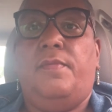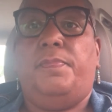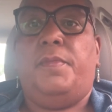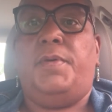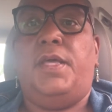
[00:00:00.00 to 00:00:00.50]

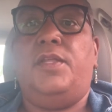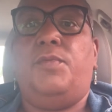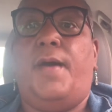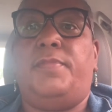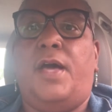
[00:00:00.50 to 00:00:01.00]
But anyway,
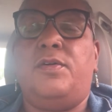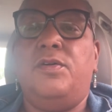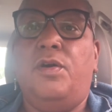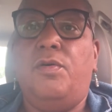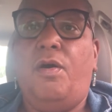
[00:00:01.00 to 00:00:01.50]
I'm not going to
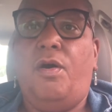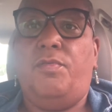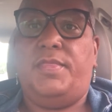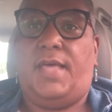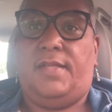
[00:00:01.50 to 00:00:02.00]
go on
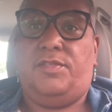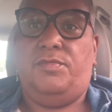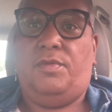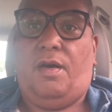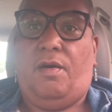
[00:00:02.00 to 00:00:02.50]
with that too
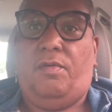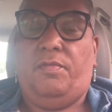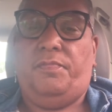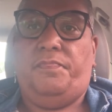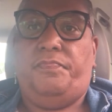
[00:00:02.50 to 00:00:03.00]
long.
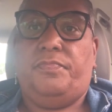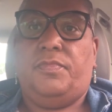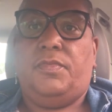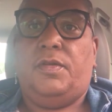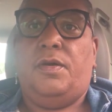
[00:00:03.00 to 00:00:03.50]

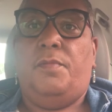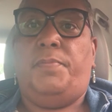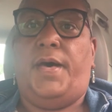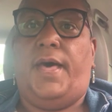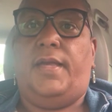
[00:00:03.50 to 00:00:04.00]

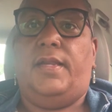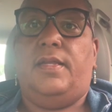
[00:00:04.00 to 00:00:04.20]
But